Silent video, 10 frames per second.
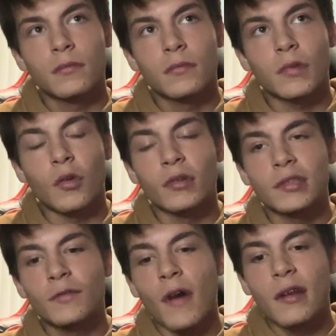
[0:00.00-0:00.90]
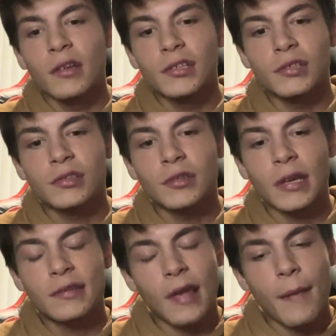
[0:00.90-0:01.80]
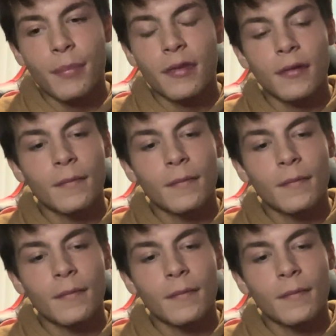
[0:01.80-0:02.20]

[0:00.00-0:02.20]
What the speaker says: Unless you finally just accept